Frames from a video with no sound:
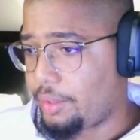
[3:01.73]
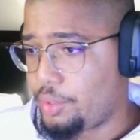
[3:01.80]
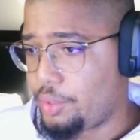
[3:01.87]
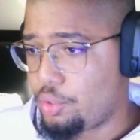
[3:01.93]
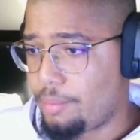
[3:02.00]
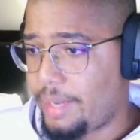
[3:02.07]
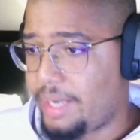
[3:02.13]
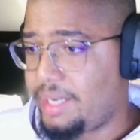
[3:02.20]

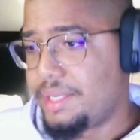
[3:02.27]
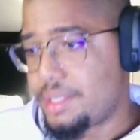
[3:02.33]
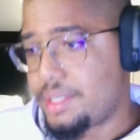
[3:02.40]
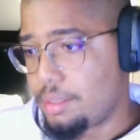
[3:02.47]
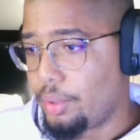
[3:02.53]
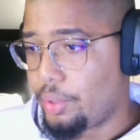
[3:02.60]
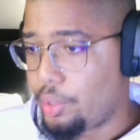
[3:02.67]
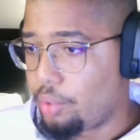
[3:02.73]
to my knee
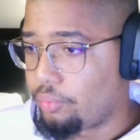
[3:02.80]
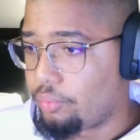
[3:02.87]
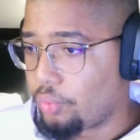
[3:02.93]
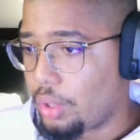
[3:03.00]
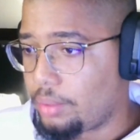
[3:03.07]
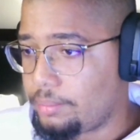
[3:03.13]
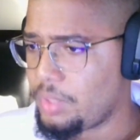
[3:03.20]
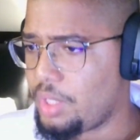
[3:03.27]
stability
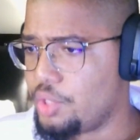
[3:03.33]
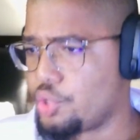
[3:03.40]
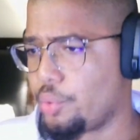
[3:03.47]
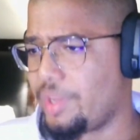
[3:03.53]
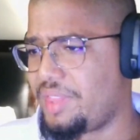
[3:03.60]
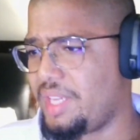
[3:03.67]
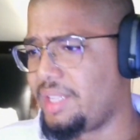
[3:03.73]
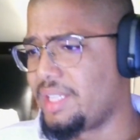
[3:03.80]
overall. So
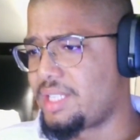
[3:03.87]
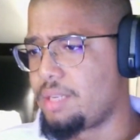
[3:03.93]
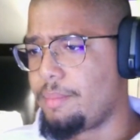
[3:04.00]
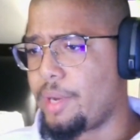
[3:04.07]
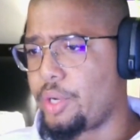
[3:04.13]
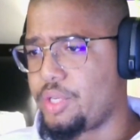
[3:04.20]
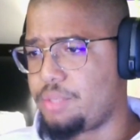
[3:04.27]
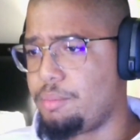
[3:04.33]
I think that's
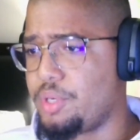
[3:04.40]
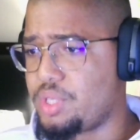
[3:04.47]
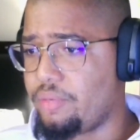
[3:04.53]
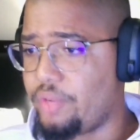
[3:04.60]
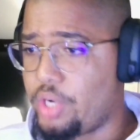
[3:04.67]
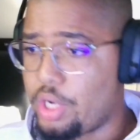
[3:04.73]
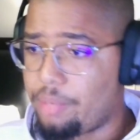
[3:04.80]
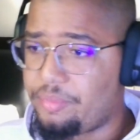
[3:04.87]
about as much of
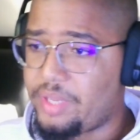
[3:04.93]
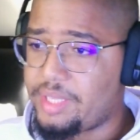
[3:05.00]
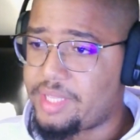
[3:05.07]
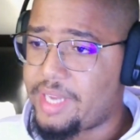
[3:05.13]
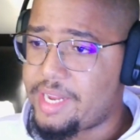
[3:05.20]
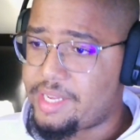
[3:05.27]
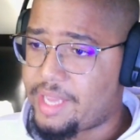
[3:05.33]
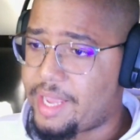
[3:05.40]
an update
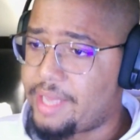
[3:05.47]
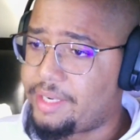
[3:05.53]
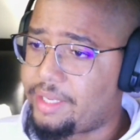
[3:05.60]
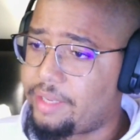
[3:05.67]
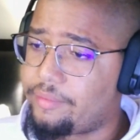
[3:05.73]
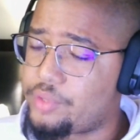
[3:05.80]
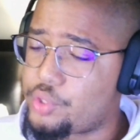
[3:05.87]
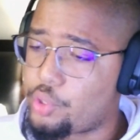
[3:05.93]
that I can
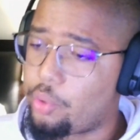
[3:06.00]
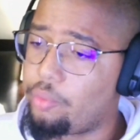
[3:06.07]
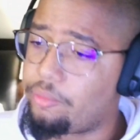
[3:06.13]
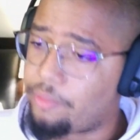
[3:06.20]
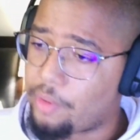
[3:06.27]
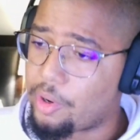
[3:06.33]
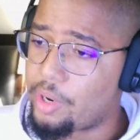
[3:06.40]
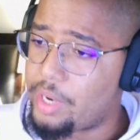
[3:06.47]
give so
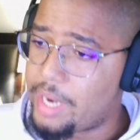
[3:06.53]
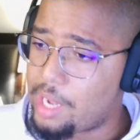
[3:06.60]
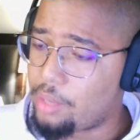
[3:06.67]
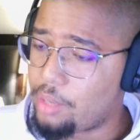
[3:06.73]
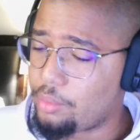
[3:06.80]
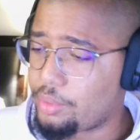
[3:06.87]
far now,